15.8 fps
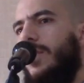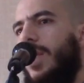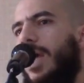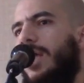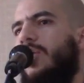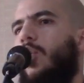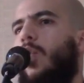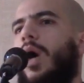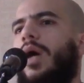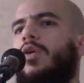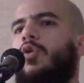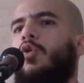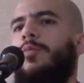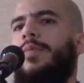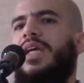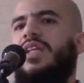And the
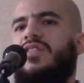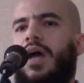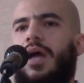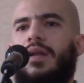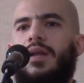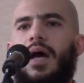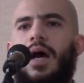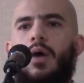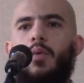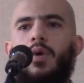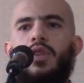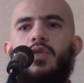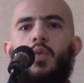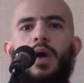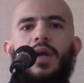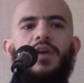one who meets Allah
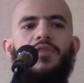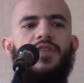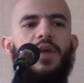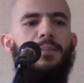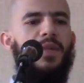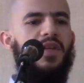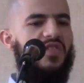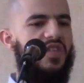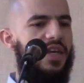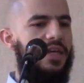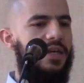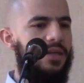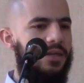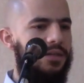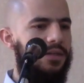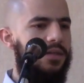with one of them
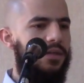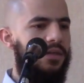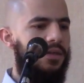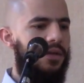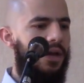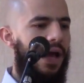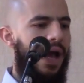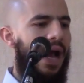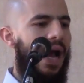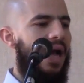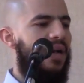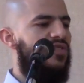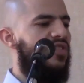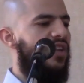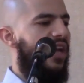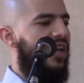missing
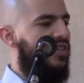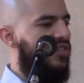has a